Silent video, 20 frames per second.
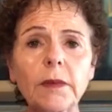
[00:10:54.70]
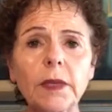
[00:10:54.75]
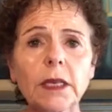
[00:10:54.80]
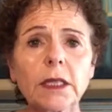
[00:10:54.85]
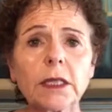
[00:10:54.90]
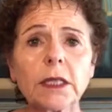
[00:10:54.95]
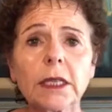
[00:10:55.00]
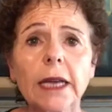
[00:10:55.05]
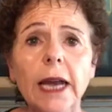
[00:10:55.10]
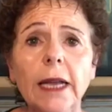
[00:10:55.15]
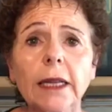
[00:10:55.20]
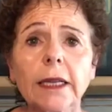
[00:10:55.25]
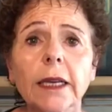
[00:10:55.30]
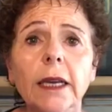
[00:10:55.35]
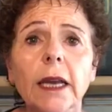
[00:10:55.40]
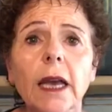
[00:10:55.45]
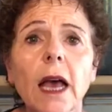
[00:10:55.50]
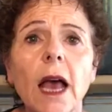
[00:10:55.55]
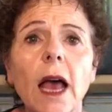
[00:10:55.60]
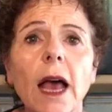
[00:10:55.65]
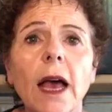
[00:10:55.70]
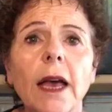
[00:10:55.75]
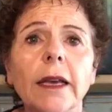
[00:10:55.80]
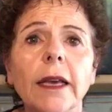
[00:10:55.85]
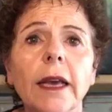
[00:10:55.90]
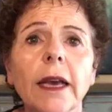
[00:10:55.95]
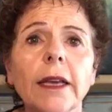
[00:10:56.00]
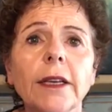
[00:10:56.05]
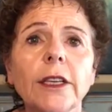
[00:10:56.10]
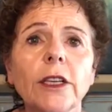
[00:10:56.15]
Sonali,
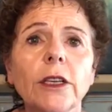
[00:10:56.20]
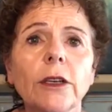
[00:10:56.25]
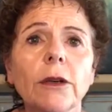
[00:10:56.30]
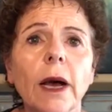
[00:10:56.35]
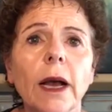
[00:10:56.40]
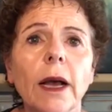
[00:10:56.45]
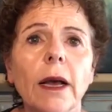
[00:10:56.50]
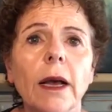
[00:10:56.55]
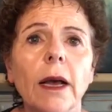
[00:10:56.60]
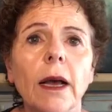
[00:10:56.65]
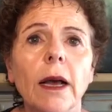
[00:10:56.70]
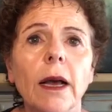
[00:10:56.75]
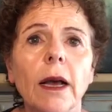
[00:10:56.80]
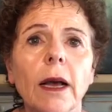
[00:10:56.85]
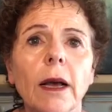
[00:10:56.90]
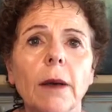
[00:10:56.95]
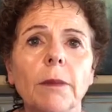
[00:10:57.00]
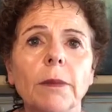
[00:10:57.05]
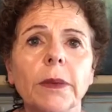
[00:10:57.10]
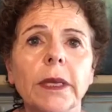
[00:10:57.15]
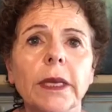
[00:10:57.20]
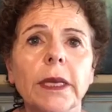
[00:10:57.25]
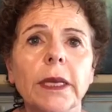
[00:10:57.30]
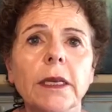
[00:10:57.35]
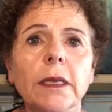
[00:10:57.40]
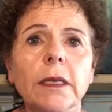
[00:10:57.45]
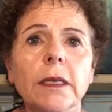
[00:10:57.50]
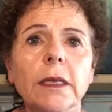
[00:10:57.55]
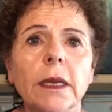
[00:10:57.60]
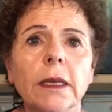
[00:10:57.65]
can you uh,
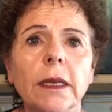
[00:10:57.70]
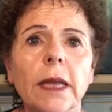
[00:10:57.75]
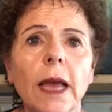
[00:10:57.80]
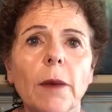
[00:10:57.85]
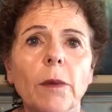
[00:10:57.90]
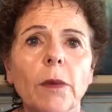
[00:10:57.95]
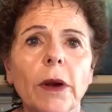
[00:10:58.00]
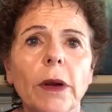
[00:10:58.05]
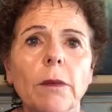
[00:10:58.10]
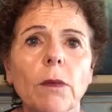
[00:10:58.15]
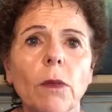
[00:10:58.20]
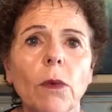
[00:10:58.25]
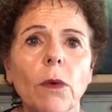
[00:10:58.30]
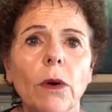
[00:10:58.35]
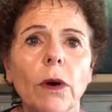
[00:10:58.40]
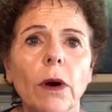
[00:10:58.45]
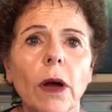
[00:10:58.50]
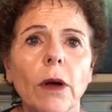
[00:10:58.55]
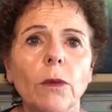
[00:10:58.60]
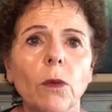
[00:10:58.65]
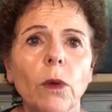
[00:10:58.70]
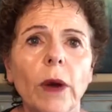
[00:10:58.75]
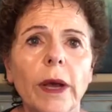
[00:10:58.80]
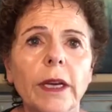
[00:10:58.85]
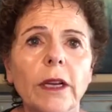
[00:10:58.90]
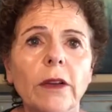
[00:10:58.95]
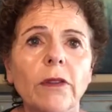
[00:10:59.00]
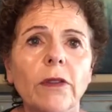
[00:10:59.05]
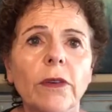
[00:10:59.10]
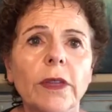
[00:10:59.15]
please elaborate more on
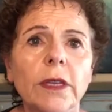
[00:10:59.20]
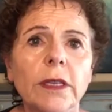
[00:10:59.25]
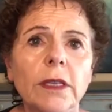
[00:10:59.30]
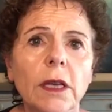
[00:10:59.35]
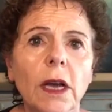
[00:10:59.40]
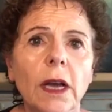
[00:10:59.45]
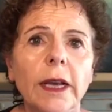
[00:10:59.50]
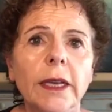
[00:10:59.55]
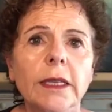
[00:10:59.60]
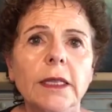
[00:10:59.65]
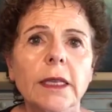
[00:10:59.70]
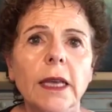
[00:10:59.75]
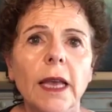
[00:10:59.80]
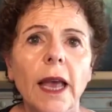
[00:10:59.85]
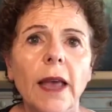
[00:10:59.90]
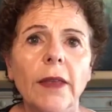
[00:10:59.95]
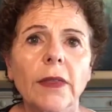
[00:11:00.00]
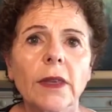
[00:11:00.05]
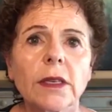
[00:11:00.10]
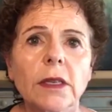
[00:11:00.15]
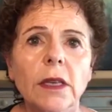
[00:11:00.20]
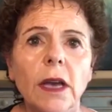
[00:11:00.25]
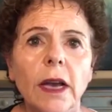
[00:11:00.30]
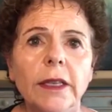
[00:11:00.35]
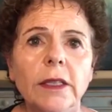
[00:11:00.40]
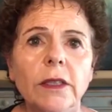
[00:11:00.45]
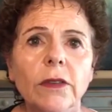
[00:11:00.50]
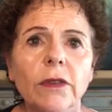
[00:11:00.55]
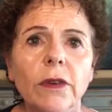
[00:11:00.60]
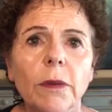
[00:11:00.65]
waiting for the signs and the
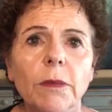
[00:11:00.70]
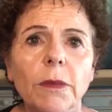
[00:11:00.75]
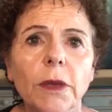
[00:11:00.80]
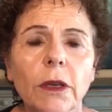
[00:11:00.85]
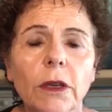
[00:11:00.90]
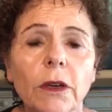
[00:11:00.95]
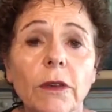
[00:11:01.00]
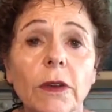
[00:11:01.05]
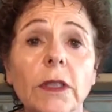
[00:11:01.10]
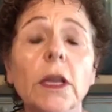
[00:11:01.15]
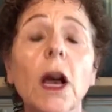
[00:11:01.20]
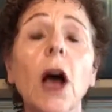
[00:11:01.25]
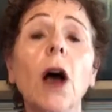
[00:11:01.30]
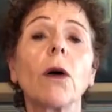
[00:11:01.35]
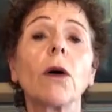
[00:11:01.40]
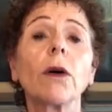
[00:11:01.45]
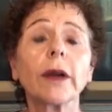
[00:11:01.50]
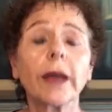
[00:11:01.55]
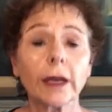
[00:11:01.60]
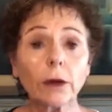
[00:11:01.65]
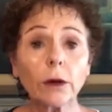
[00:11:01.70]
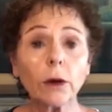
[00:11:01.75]
signs from the universe? Oh, okay,